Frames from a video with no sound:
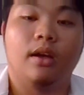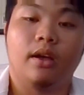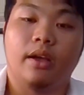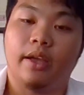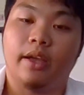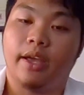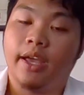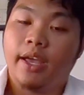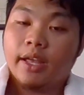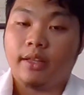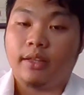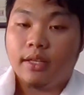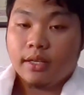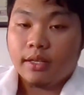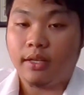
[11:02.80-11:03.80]

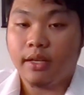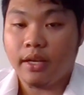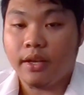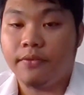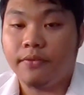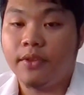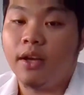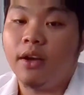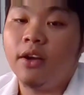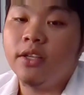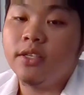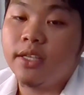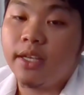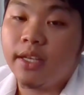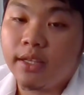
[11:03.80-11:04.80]
And if the
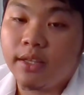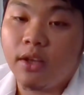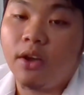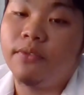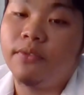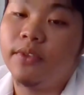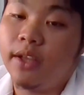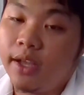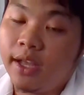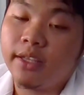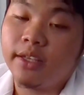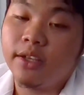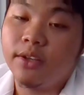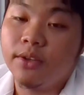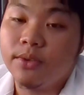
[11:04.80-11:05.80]
onset of the
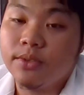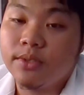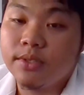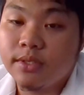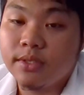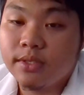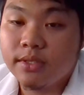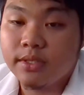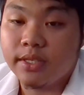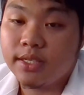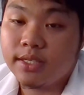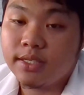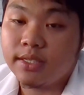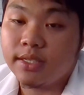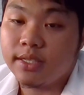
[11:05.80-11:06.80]
ankylosis
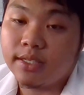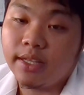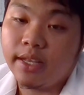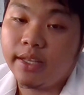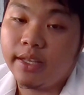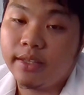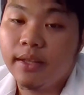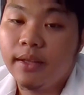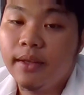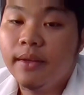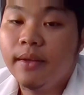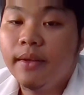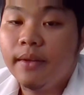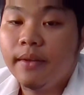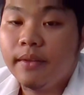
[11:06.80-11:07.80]
is late,
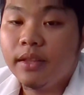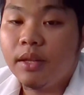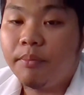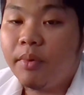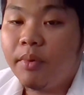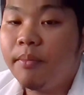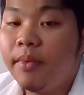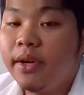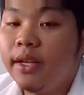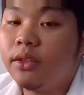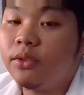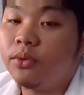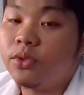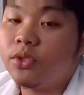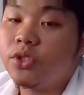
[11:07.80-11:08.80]
the permanent
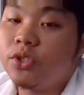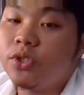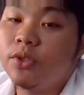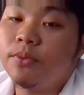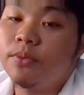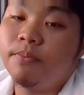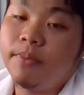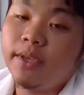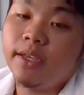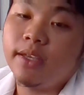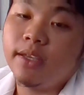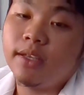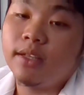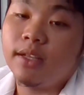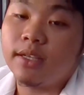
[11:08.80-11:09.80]
tooth should
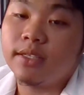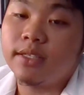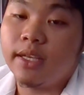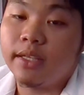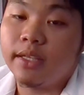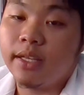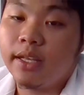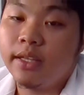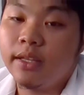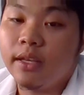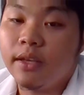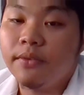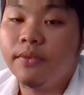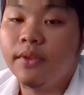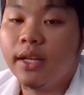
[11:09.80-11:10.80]
be luxated.
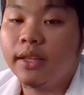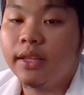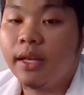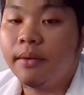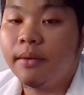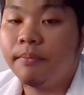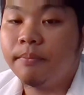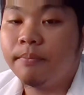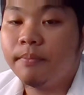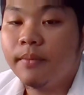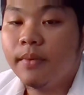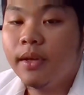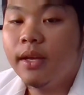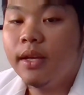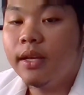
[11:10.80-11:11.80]
If the attempt
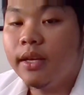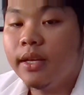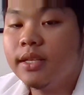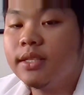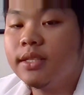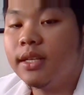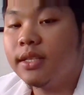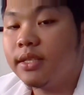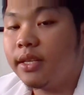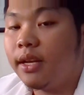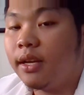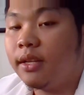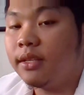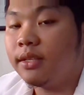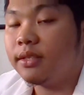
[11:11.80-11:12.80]
is
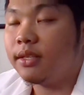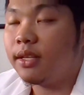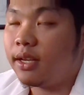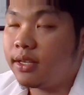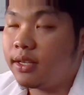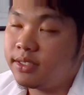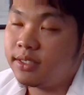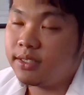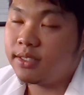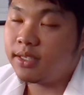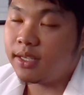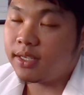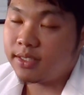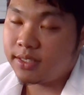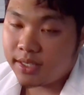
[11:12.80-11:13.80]

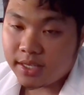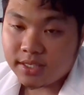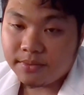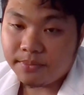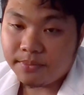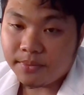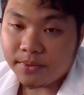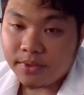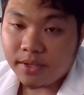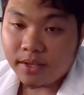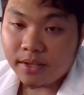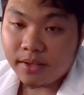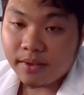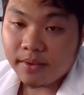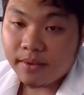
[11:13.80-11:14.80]
unsuccessful
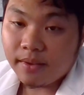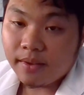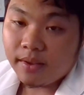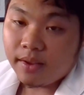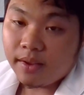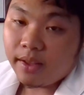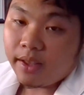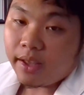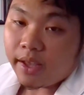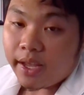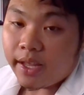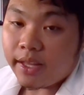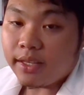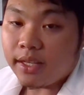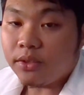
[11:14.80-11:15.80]

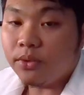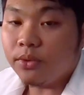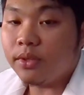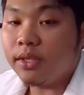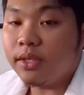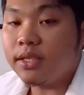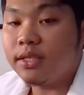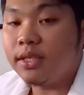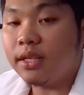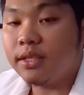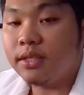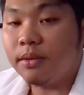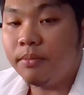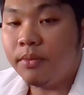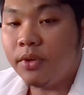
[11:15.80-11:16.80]
and the tooth does not
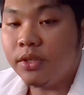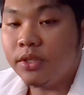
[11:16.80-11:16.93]
submerge,